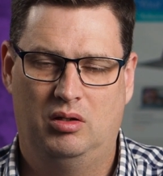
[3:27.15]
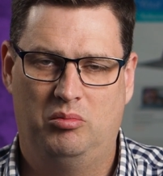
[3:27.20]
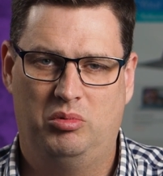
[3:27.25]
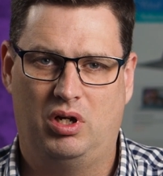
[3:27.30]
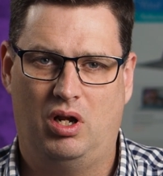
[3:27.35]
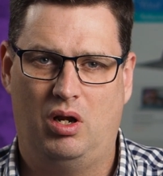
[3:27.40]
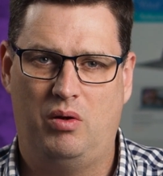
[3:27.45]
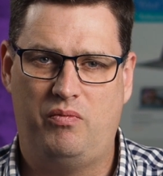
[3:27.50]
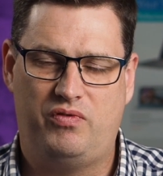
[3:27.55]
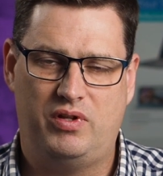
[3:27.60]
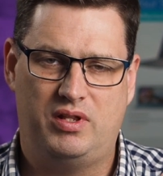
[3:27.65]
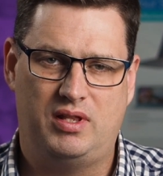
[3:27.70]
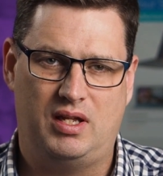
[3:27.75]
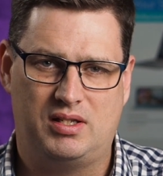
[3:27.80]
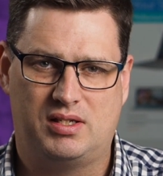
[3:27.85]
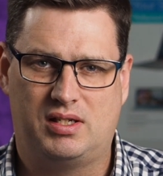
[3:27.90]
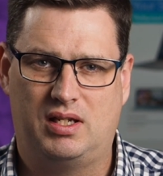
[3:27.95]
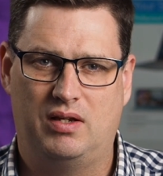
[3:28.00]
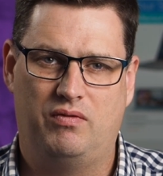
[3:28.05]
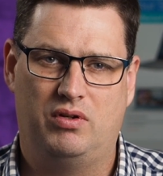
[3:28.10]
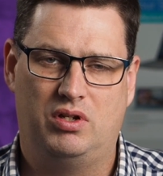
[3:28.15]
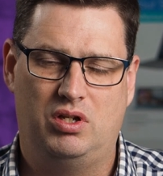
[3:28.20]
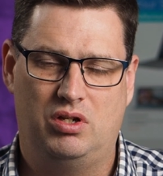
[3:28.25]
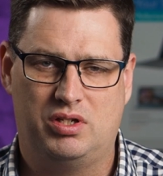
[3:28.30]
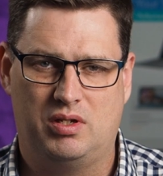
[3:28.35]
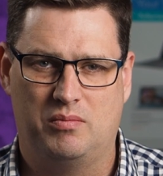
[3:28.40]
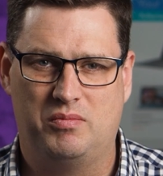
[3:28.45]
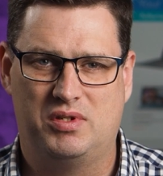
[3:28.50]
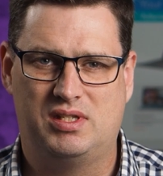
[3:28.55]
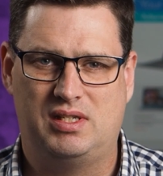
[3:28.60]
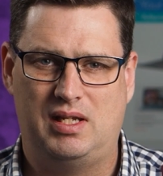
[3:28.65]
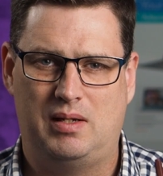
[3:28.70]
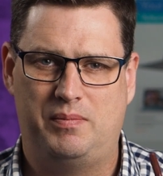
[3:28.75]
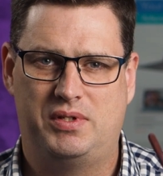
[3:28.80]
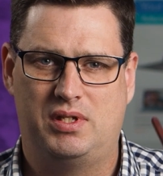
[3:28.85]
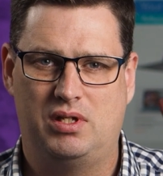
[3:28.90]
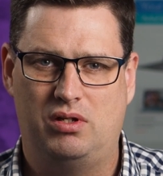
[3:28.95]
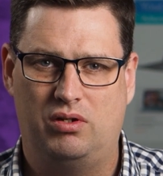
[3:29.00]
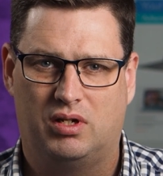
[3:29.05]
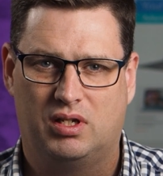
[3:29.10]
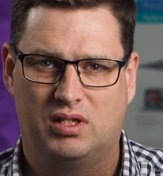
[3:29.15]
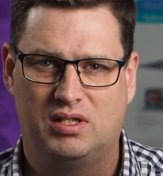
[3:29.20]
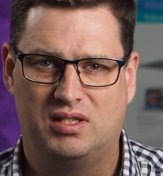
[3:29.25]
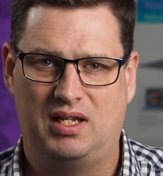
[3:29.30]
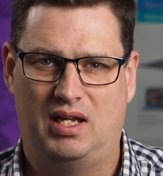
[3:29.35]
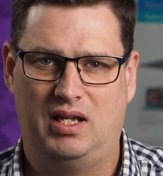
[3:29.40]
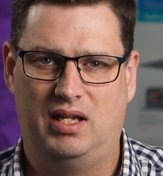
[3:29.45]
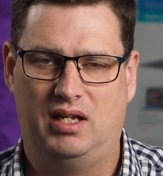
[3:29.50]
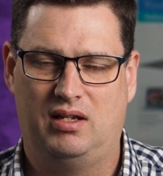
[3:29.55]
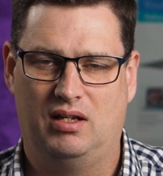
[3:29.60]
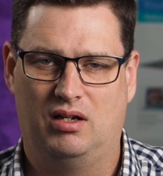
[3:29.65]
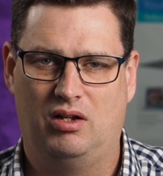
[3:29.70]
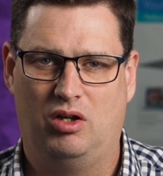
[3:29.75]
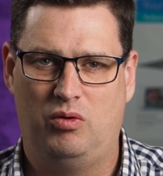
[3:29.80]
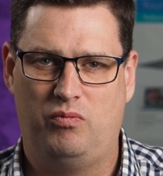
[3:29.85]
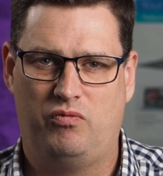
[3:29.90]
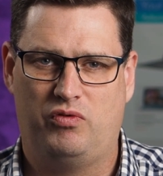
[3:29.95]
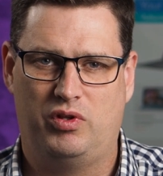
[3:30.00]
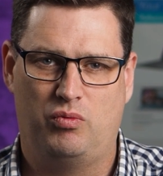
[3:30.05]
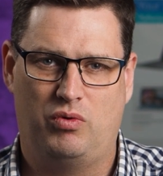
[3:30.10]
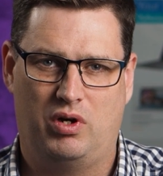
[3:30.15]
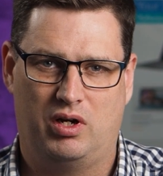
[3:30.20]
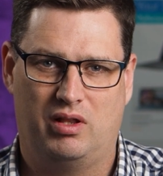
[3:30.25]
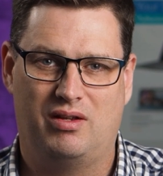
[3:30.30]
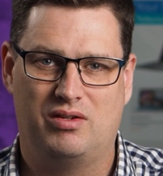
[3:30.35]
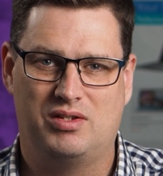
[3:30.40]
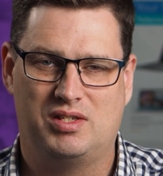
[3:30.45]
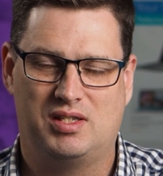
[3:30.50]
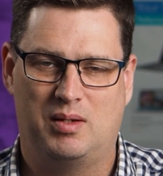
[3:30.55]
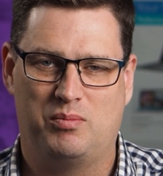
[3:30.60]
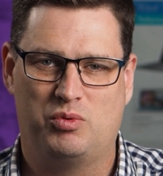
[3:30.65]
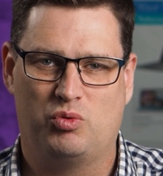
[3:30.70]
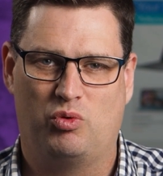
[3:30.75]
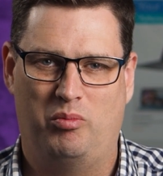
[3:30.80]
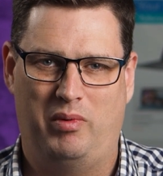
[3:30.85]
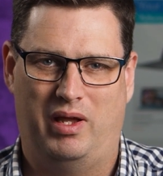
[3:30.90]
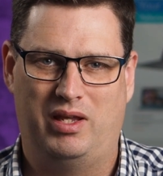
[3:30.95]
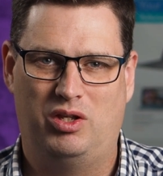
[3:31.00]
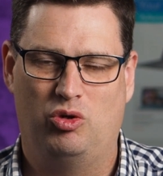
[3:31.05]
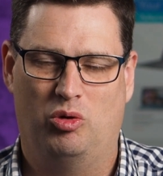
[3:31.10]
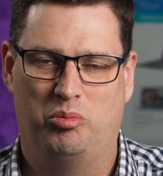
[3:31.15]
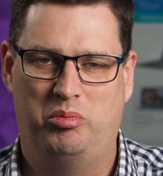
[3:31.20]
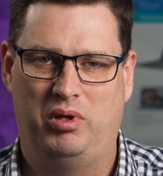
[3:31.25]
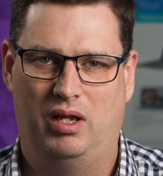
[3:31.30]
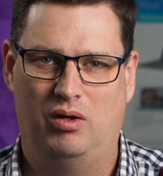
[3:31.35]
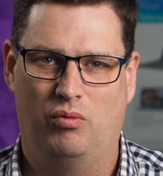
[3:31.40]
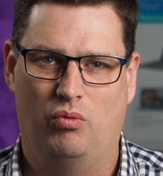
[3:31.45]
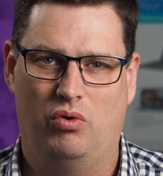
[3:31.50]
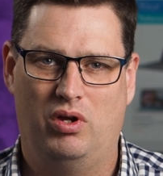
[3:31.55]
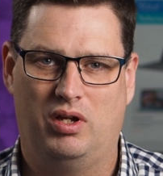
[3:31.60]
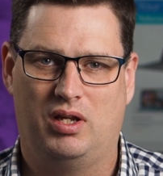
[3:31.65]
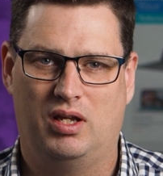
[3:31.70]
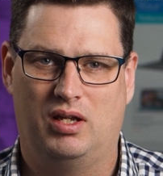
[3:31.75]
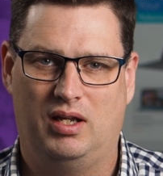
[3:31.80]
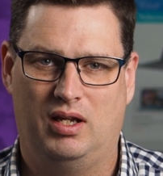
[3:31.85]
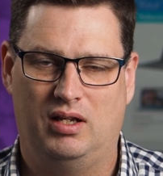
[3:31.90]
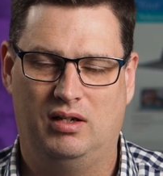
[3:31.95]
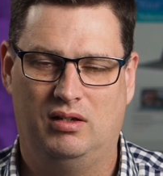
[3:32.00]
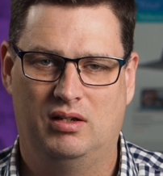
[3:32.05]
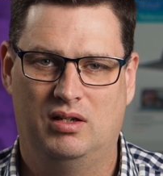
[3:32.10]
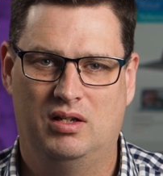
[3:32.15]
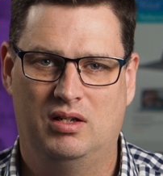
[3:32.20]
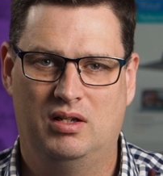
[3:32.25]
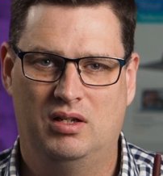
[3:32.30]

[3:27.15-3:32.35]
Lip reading: But hopefully that's given you some steps that you can take and hopefully one of those steps will make your pen work again.